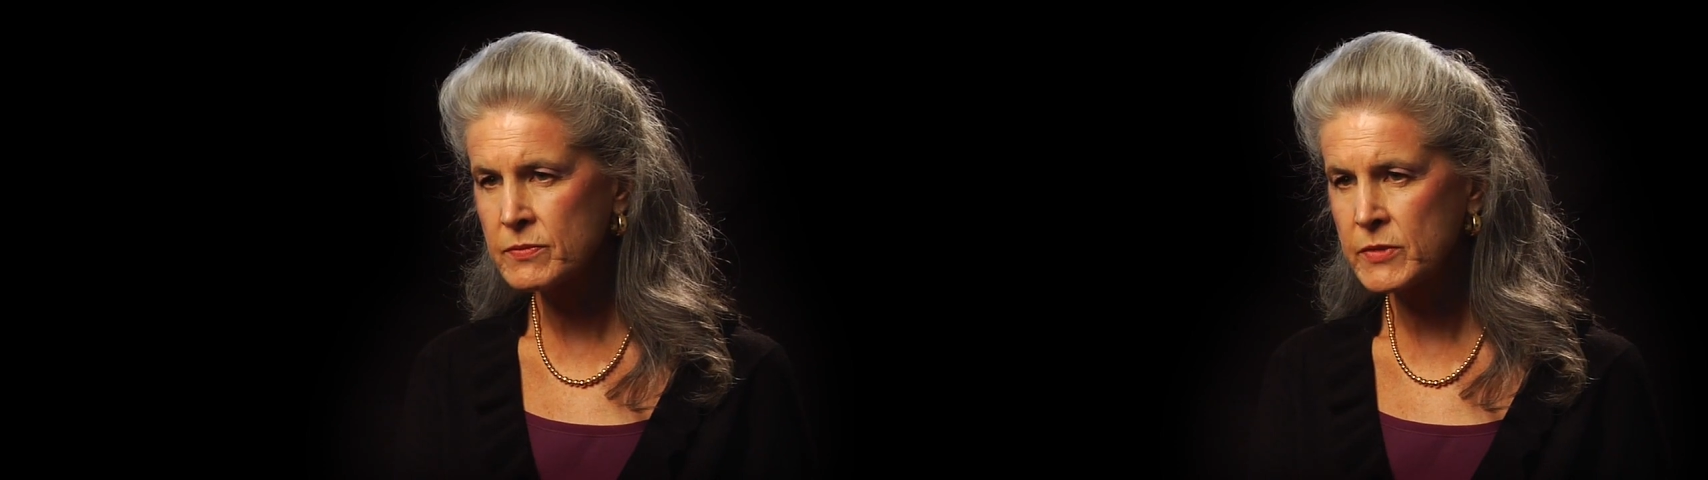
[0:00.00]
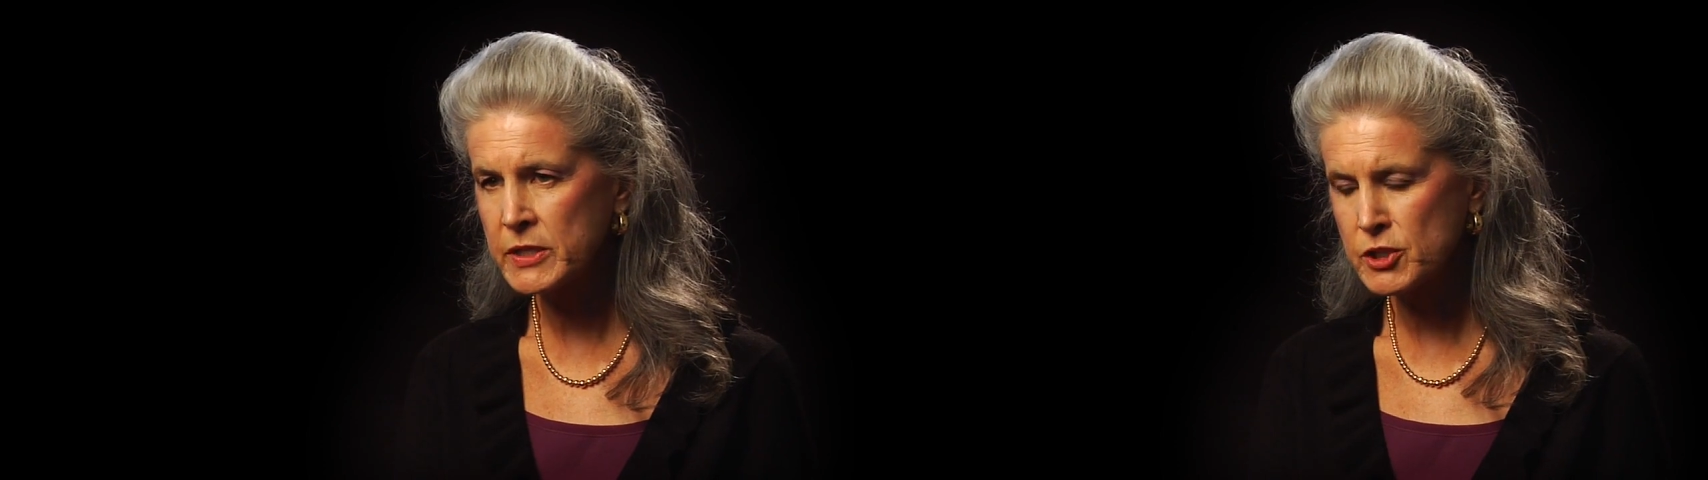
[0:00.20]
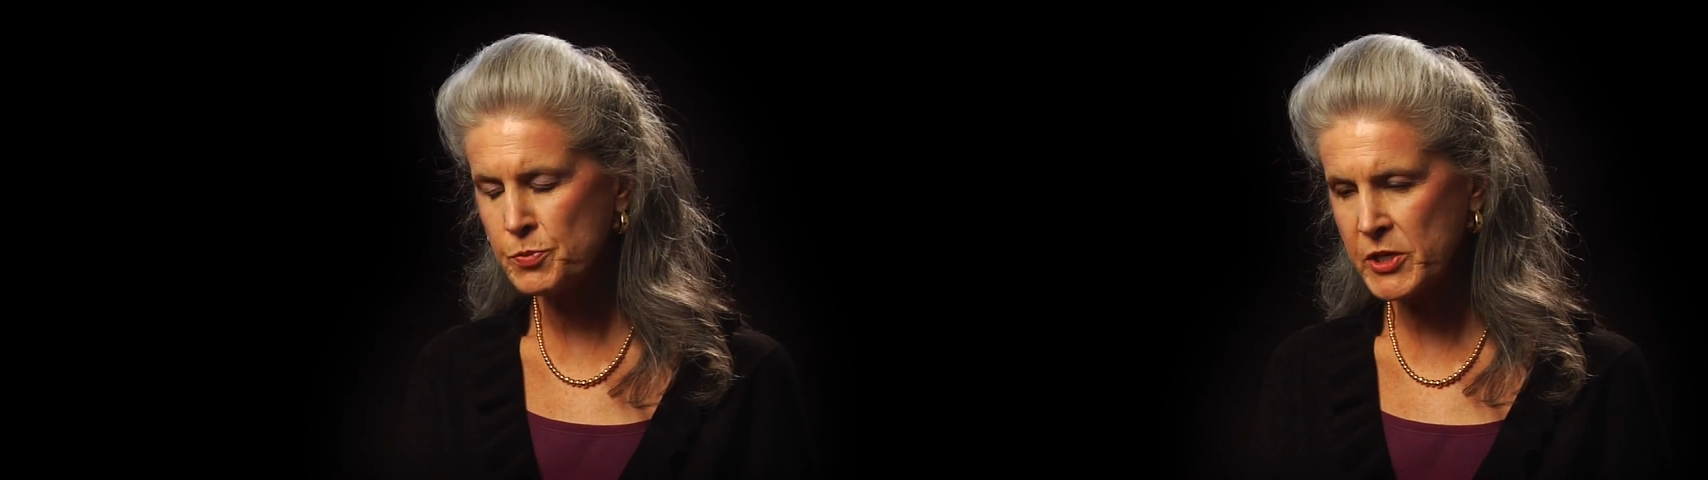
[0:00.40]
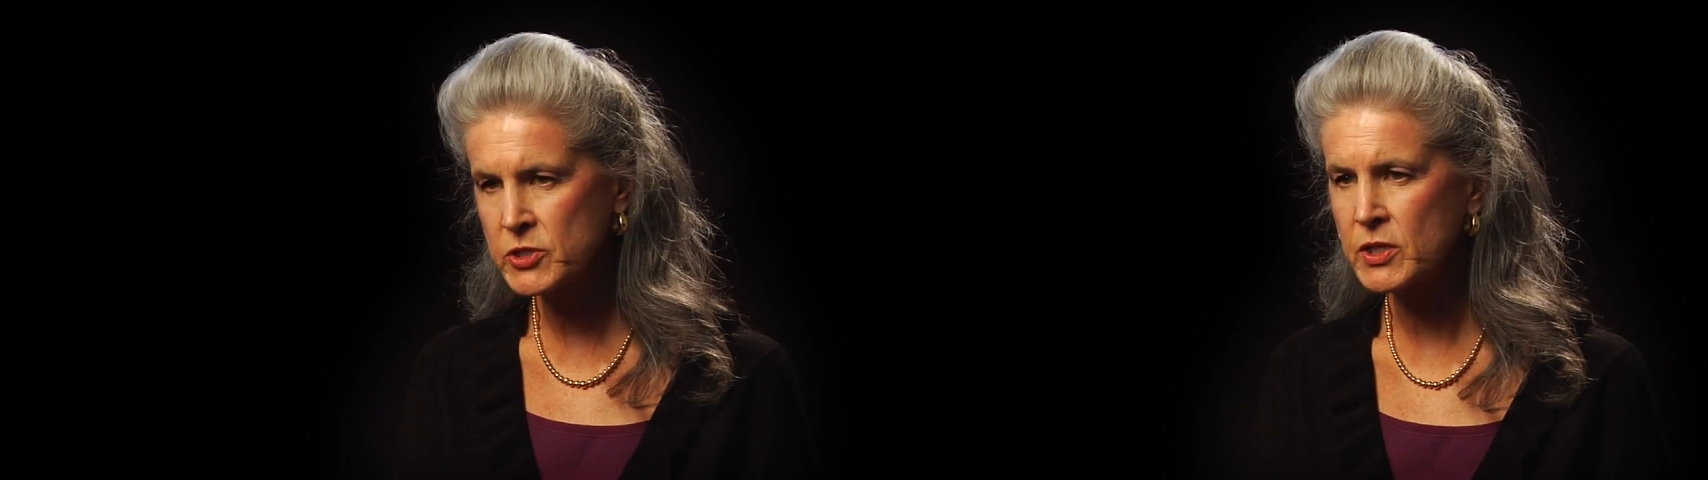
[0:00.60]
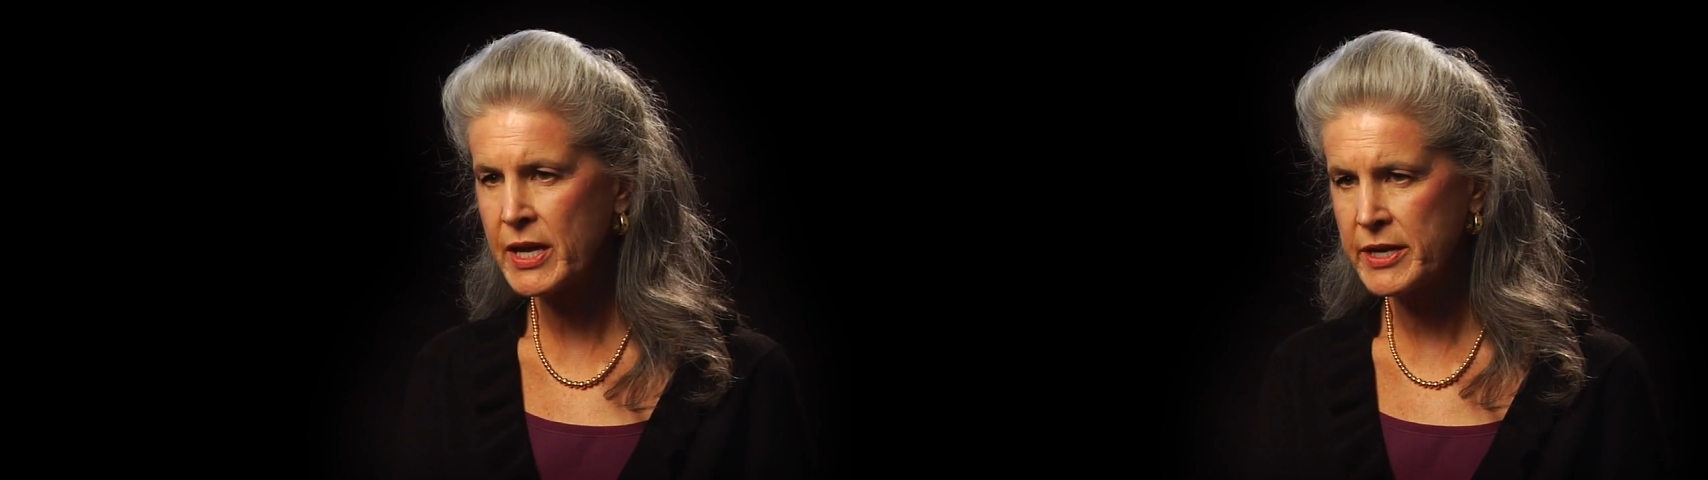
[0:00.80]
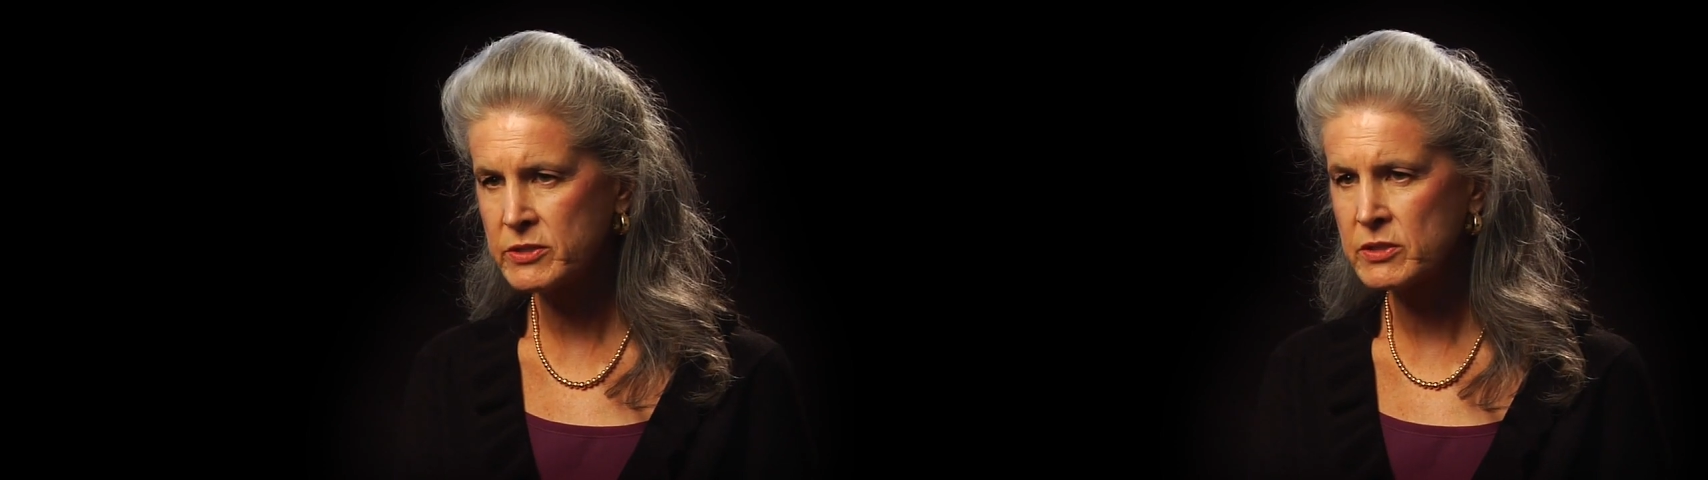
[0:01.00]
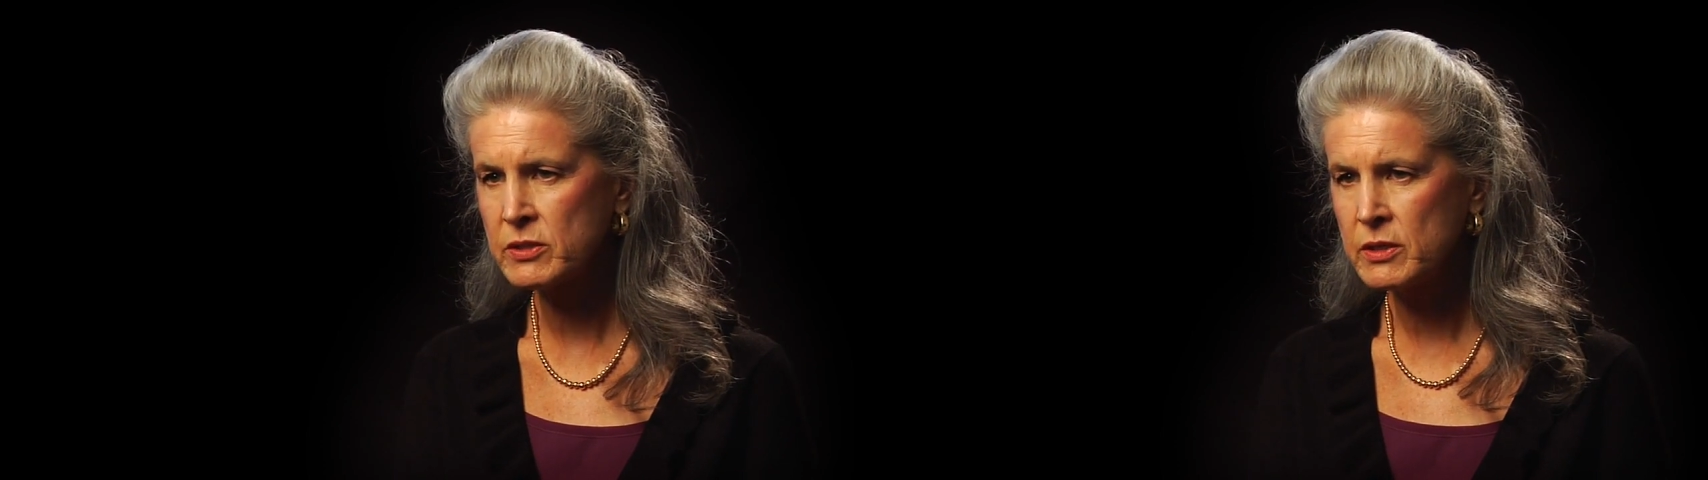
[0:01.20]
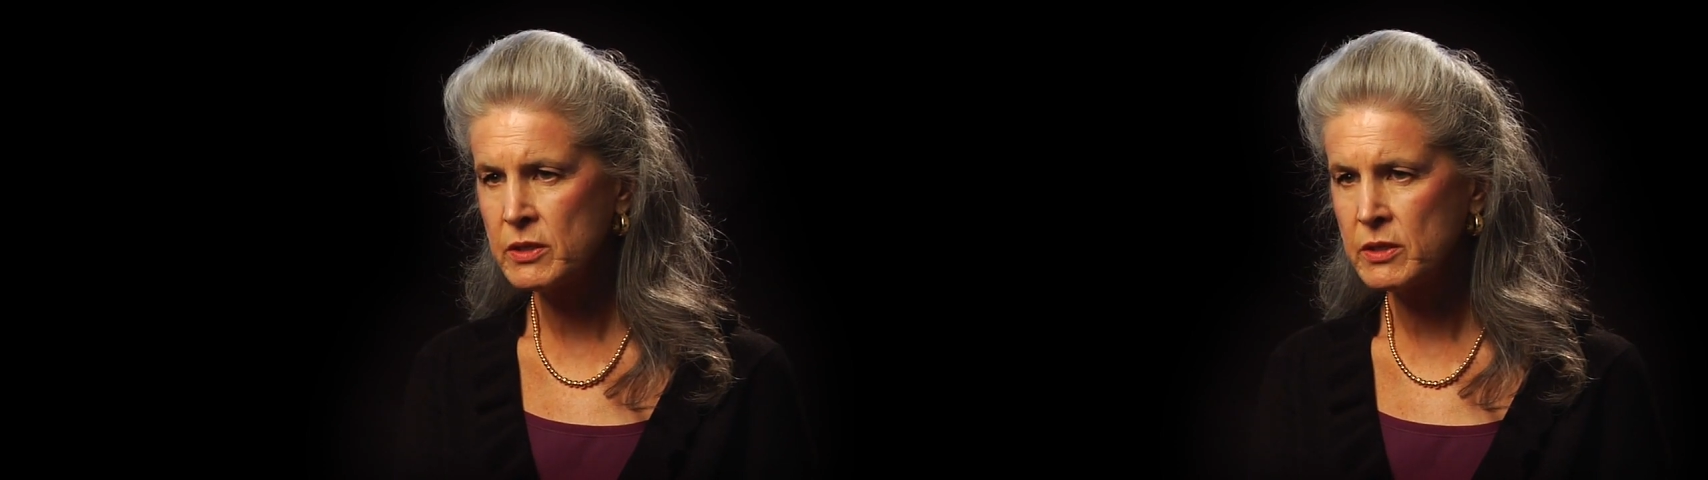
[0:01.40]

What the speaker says: that's specialized